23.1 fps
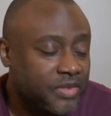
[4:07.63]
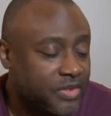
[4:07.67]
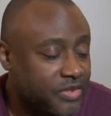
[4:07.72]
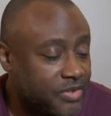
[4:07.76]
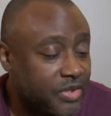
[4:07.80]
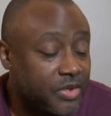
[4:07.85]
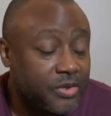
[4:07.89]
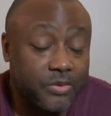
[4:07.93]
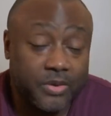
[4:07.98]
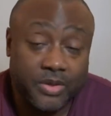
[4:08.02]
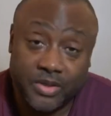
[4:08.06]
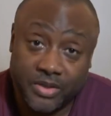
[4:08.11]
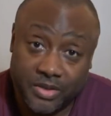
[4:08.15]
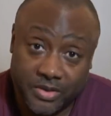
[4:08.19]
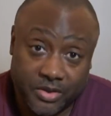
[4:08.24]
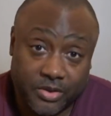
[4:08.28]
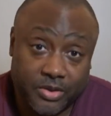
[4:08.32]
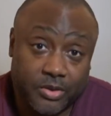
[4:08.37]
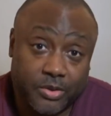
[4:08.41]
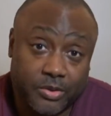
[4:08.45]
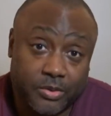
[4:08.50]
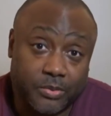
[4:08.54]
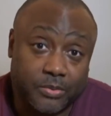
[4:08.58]
So, and that's
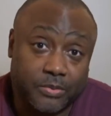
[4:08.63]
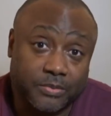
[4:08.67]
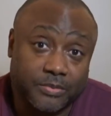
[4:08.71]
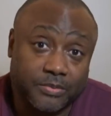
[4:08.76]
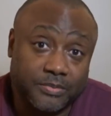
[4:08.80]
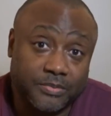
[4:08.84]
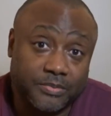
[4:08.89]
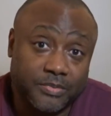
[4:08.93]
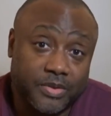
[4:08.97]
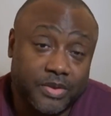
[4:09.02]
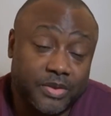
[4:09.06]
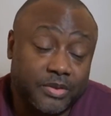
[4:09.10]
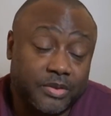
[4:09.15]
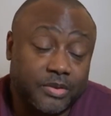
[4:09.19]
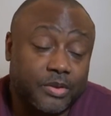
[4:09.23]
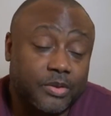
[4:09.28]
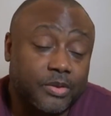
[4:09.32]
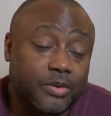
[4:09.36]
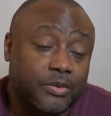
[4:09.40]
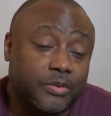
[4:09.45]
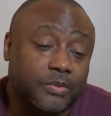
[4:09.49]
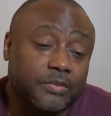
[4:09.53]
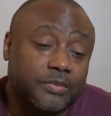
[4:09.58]
cool. That's
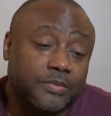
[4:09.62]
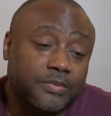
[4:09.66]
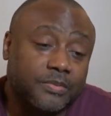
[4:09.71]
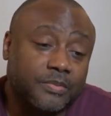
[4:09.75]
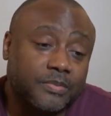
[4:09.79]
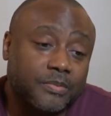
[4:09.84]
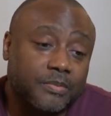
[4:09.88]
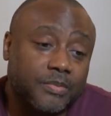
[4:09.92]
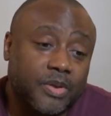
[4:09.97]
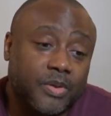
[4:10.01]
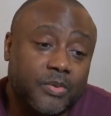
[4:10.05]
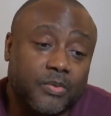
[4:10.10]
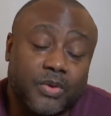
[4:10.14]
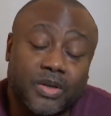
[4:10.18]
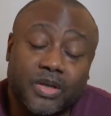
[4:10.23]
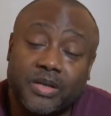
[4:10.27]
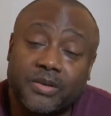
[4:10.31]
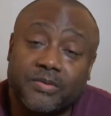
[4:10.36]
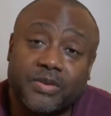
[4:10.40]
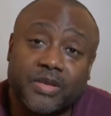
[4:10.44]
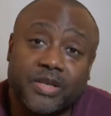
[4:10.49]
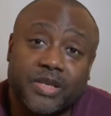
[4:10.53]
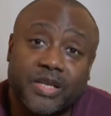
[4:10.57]
cool. But
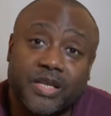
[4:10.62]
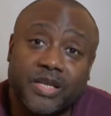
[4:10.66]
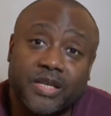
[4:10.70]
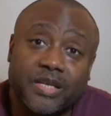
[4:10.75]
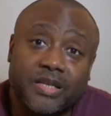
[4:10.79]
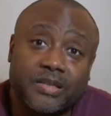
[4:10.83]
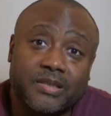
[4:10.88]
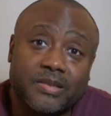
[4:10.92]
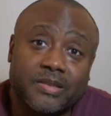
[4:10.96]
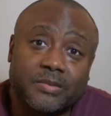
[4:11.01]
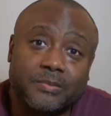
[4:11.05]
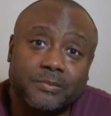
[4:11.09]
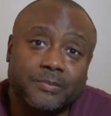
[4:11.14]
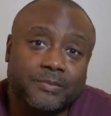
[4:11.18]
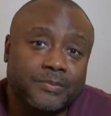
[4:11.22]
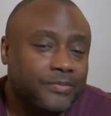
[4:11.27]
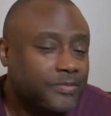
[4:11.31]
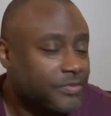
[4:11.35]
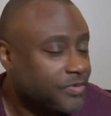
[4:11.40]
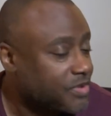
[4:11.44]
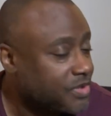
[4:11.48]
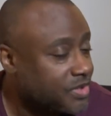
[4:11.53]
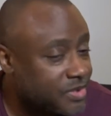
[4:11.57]
whatever the case,
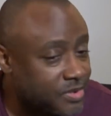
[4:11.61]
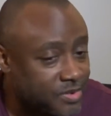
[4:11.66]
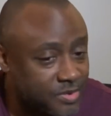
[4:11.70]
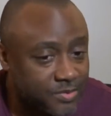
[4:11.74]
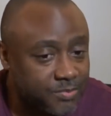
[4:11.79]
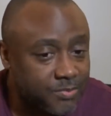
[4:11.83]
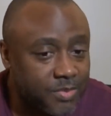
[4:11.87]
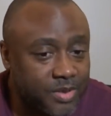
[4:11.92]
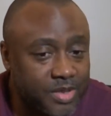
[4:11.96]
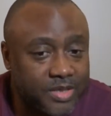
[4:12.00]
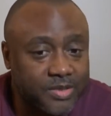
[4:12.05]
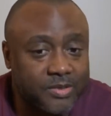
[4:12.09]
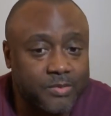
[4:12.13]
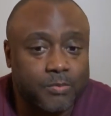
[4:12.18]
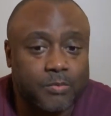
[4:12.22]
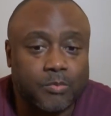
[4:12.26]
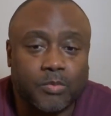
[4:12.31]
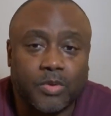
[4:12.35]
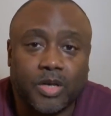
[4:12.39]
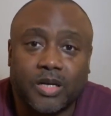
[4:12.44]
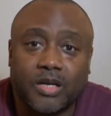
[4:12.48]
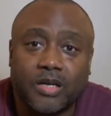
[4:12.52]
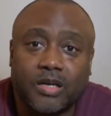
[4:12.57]
since it's
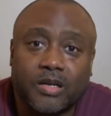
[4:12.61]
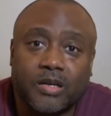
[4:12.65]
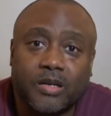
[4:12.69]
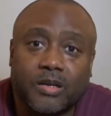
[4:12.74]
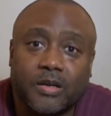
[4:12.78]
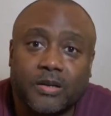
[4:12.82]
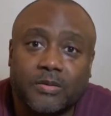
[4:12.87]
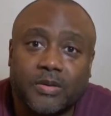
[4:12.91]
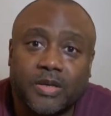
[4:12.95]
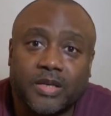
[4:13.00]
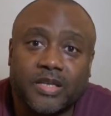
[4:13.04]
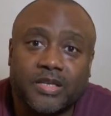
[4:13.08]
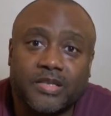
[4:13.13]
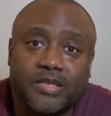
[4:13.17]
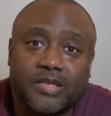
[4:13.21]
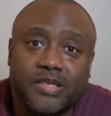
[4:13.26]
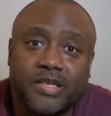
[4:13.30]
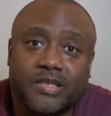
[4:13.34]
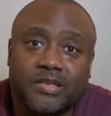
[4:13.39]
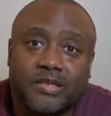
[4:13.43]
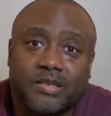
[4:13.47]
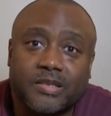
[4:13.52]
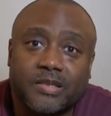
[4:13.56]
uh, the
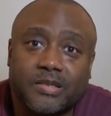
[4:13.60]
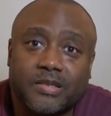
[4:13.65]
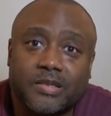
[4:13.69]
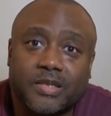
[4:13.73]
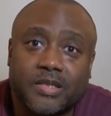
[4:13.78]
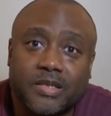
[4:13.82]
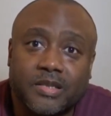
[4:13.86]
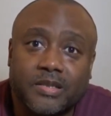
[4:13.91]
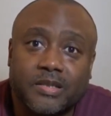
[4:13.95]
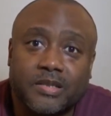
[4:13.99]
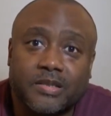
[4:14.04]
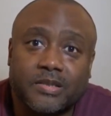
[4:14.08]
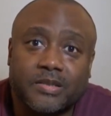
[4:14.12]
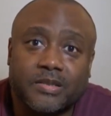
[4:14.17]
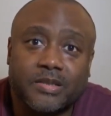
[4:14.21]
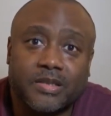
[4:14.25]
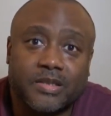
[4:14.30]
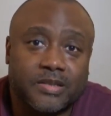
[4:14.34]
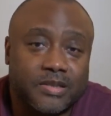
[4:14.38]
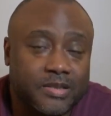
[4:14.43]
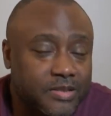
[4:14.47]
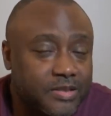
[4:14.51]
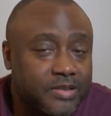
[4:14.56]
consensus is
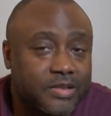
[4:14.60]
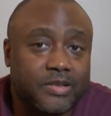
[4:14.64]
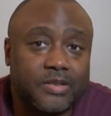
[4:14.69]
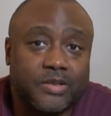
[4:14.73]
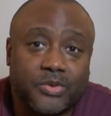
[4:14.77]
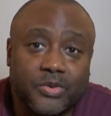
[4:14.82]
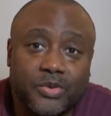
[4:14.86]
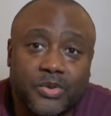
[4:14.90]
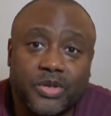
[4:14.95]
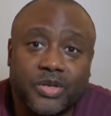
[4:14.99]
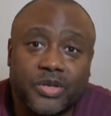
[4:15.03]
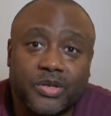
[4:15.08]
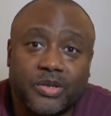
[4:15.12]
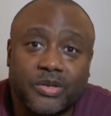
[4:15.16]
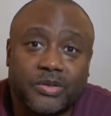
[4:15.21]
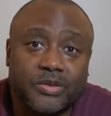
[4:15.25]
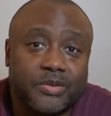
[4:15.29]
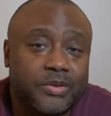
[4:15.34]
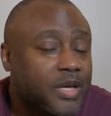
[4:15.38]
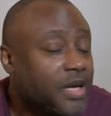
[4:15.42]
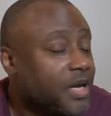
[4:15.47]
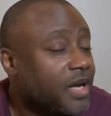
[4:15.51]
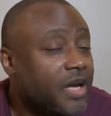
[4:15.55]
this is the New
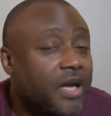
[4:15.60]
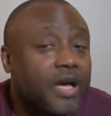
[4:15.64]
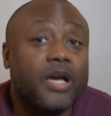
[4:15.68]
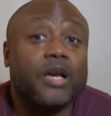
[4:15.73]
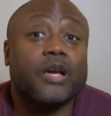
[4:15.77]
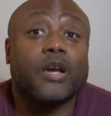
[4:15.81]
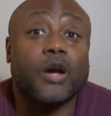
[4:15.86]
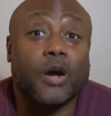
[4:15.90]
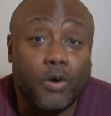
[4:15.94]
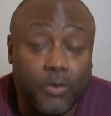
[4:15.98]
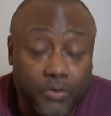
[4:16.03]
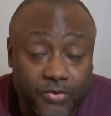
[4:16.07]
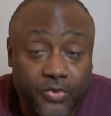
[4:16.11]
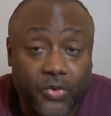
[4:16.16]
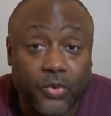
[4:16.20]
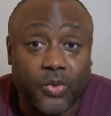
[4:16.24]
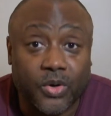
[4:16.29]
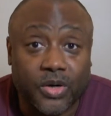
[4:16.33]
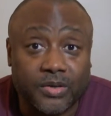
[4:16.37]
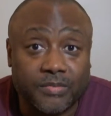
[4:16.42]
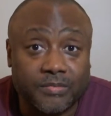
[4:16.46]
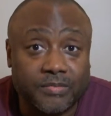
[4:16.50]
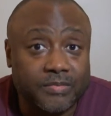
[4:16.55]
Year's, go
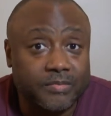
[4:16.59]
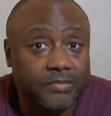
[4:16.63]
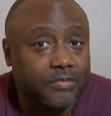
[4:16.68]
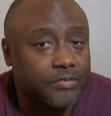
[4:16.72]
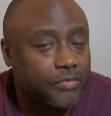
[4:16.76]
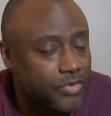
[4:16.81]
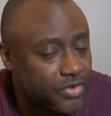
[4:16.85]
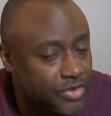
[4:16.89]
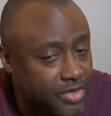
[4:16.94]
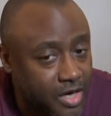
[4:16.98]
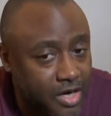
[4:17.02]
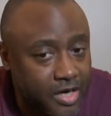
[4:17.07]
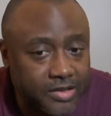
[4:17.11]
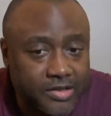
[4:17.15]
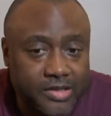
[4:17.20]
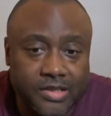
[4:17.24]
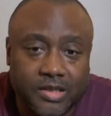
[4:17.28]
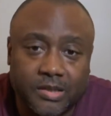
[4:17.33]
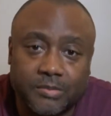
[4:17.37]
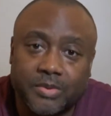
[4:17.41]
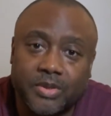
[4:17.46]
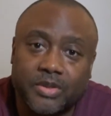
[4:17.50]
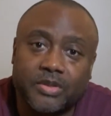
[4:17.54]
for it. Start
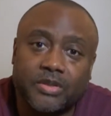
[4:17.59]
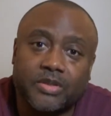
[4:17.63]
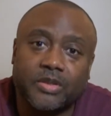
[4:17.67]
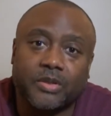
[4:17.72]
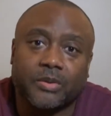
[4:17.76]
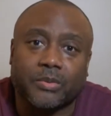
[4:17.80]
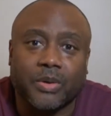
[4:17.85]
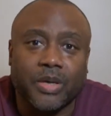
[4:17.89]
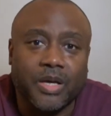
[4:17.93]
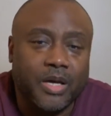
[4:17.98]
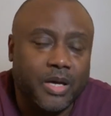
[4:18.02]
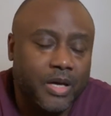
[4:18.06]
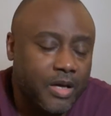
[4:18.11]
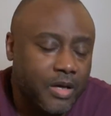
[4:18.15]
something new.